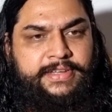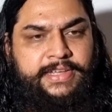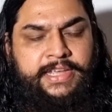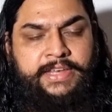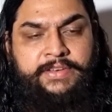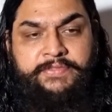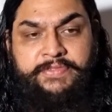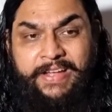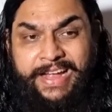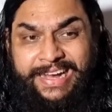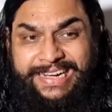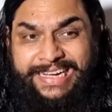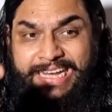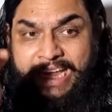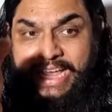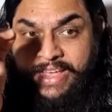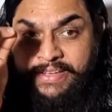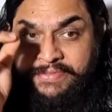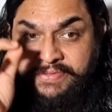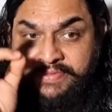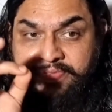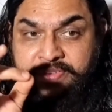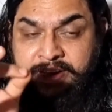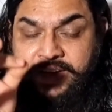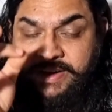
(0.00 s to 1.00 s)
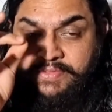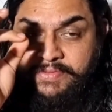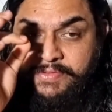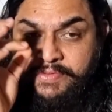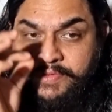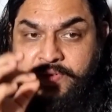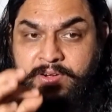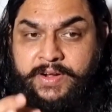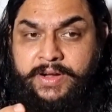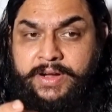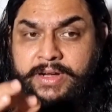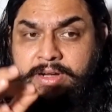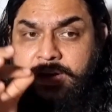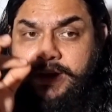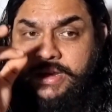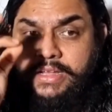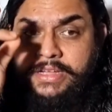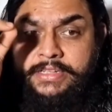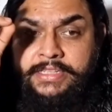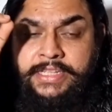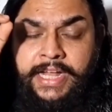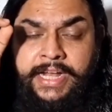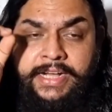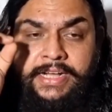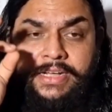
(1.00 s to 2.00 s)
In fact, every word
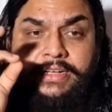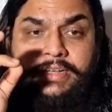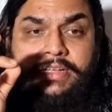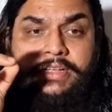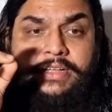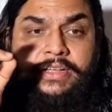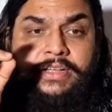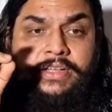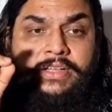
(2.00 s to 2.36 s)
that